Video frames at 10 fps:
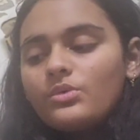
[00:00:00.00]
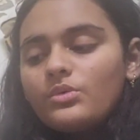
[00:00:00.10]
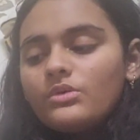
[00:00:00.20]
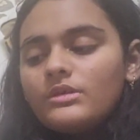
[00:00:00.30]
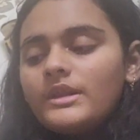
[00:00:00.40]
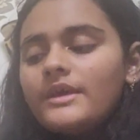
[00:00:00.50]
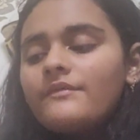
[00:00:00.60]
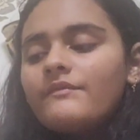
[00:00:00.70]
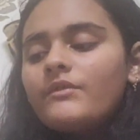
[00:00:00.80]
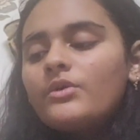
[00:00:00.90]

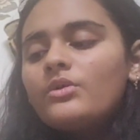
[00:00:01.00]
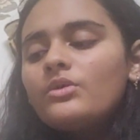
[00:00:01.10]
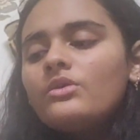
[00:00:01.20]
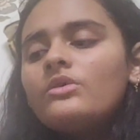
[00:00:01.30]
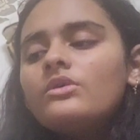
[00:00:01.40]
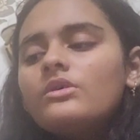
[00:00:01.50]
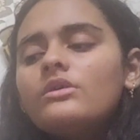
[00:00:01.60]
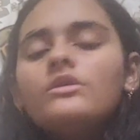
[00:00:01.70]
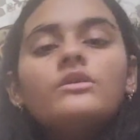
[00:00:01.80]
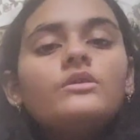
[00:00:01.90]
Only
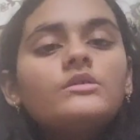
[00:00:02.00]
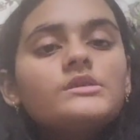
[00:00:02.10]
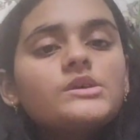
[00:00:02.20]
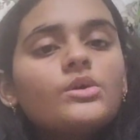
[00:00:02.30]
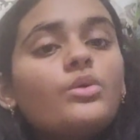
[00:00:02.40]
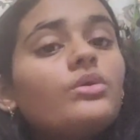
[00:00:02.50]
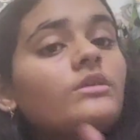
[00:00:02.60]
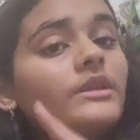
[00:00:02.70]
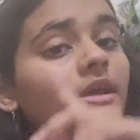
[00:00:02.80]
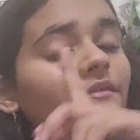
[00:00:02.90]
fools.
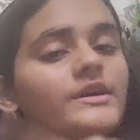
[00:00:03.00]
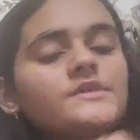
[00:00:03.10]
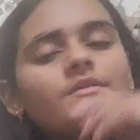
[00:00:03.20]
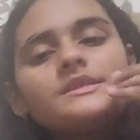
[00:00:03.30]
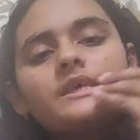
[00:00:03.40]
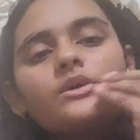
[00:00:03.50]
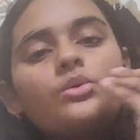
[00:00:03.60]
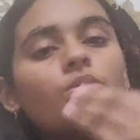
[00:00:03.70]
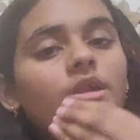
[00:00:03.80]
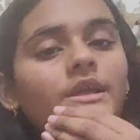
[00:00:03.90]
Only, first we'll say
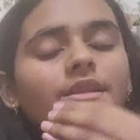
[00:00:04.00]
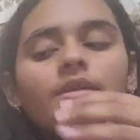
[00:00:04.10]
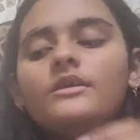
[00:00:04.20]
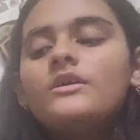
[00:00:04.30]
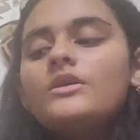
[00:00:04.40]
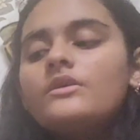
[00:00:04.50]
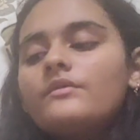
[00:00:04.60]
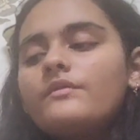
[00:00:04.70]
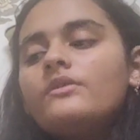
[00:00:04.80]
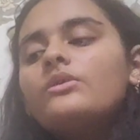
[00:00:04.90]
only, then
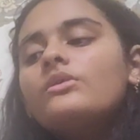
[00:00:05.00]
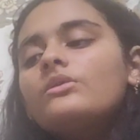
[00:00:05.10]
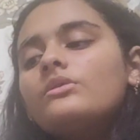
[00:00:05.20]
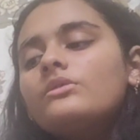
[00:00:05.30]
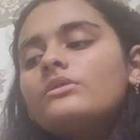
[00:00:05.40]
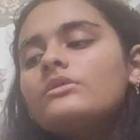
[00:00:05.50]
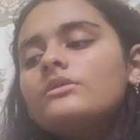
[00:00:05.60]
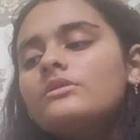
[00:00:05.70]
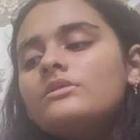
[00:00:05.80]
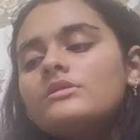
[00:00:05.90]

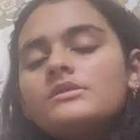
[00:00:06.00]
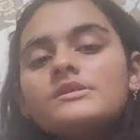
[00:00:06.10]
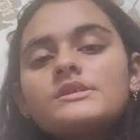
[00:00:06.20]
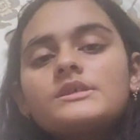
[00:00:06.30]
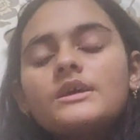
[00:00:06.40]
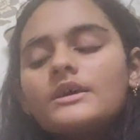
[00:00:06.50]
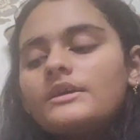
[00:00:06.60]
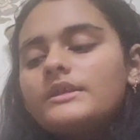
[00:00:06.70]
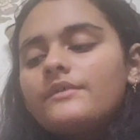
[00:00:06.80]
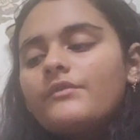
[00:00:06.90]

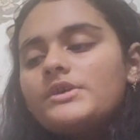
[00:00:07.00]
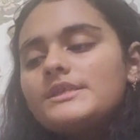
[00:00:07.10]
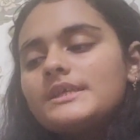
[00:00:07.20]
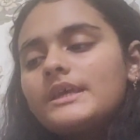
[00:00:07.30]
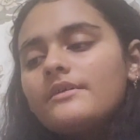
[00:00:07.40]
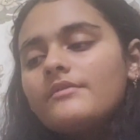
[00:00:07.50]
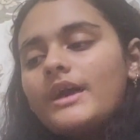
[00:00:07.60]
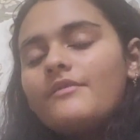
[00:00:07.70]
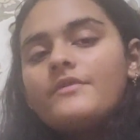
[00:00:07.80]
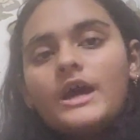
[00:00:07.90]
fools. Then for C we
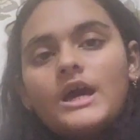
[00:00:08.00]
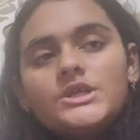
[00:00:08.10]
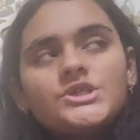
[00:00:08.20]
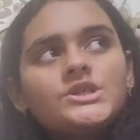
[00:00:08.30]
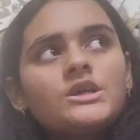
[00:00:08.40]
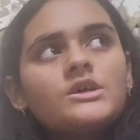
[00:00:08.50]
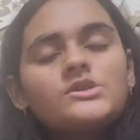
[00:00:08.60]
have rush.